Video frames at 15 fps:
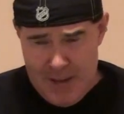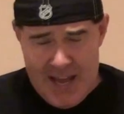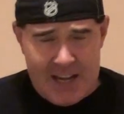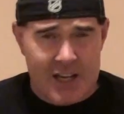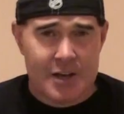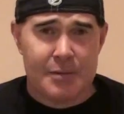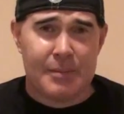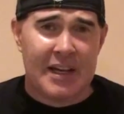
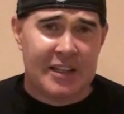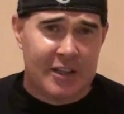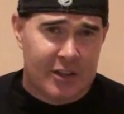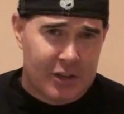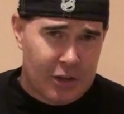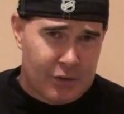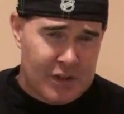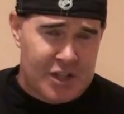Beckham and your
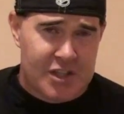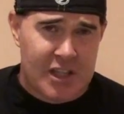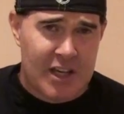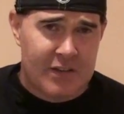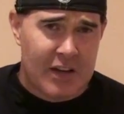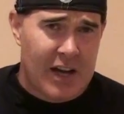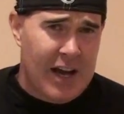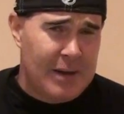young
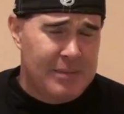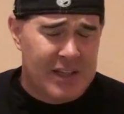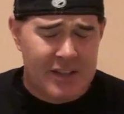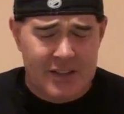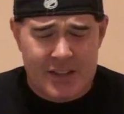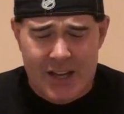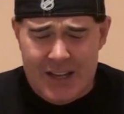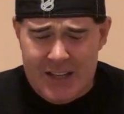receiver. I
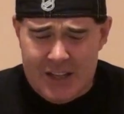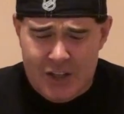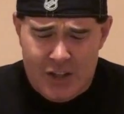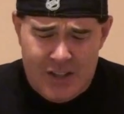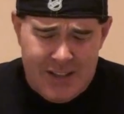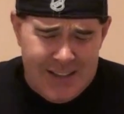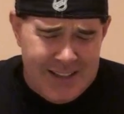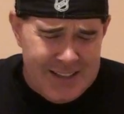mean,
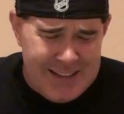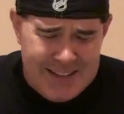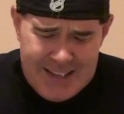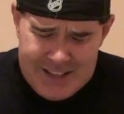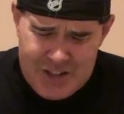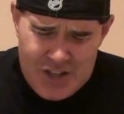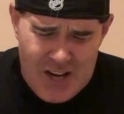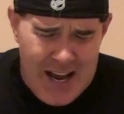
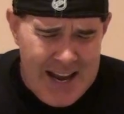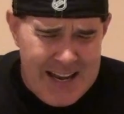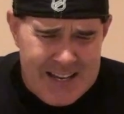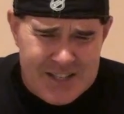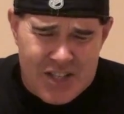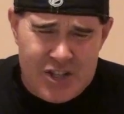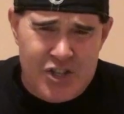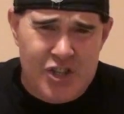the
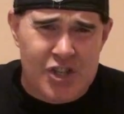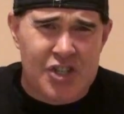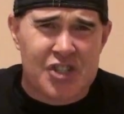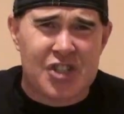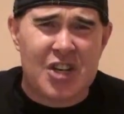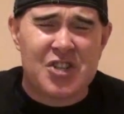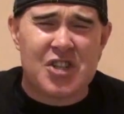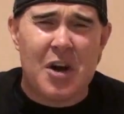Giants are just
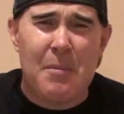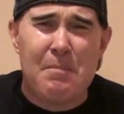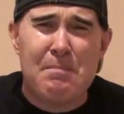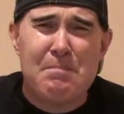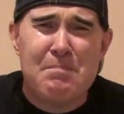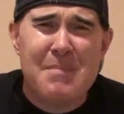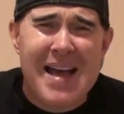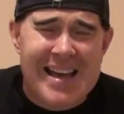such a
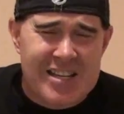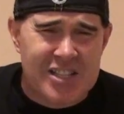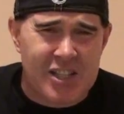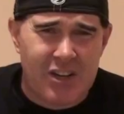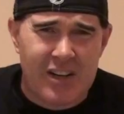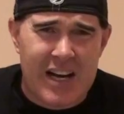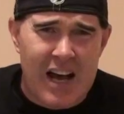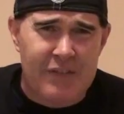mess
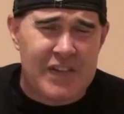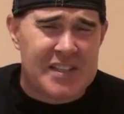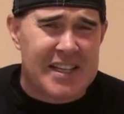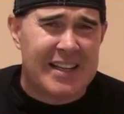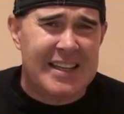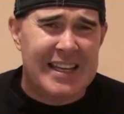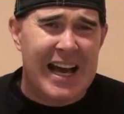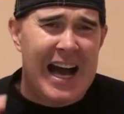on offense,
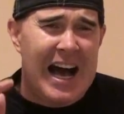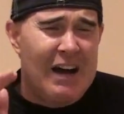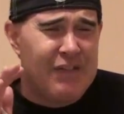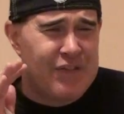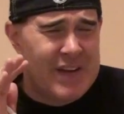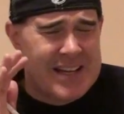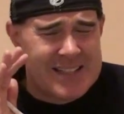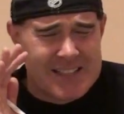and the
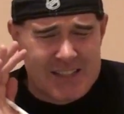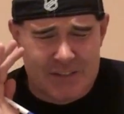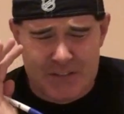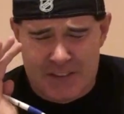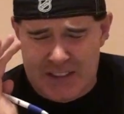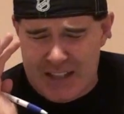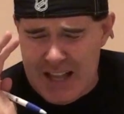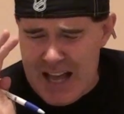offensive
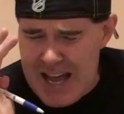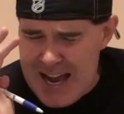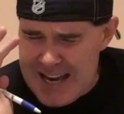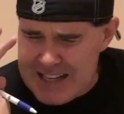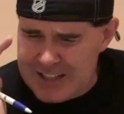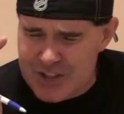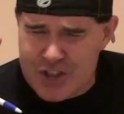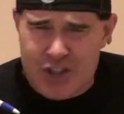
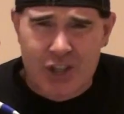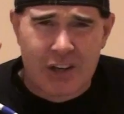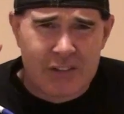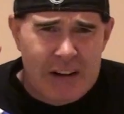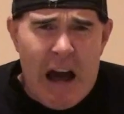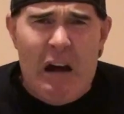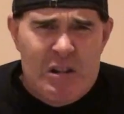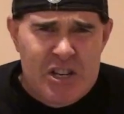line
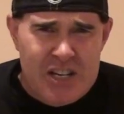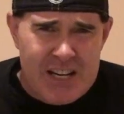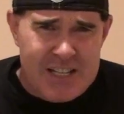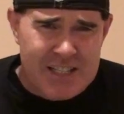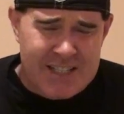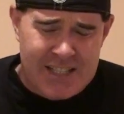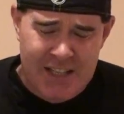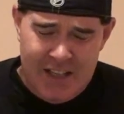
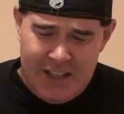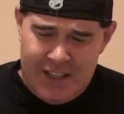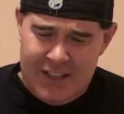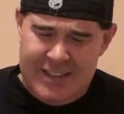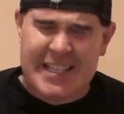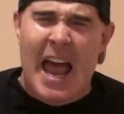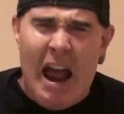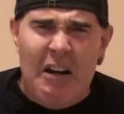atrocious,
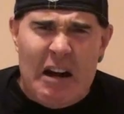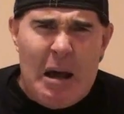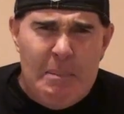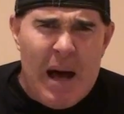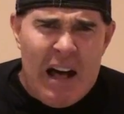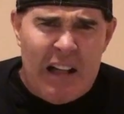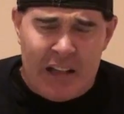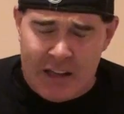
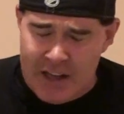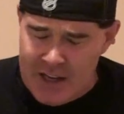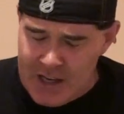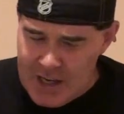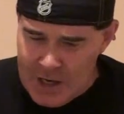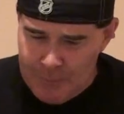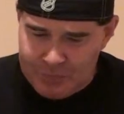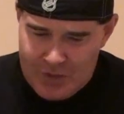terrible.
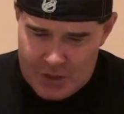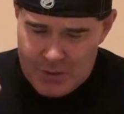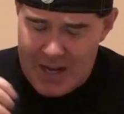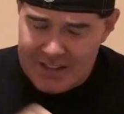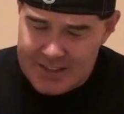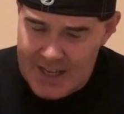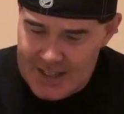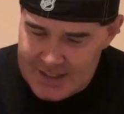So
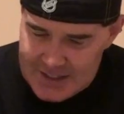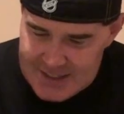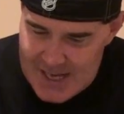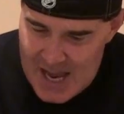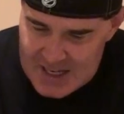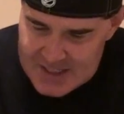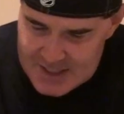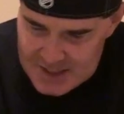I'll take the
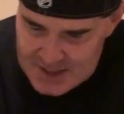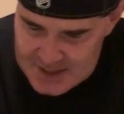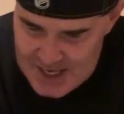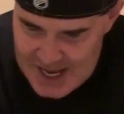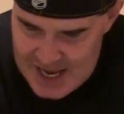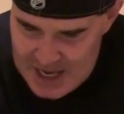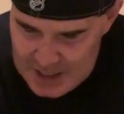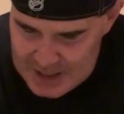Texans
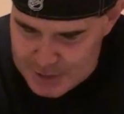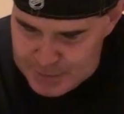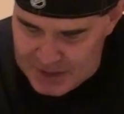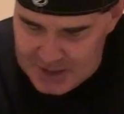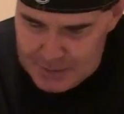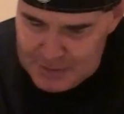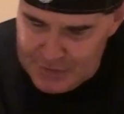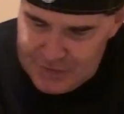there. That's
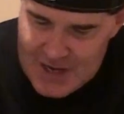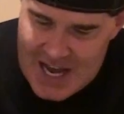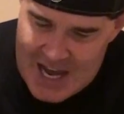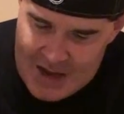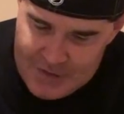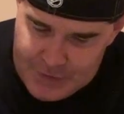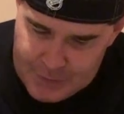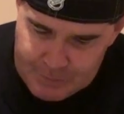pick number
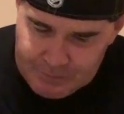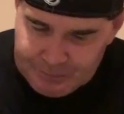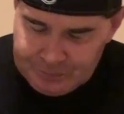five.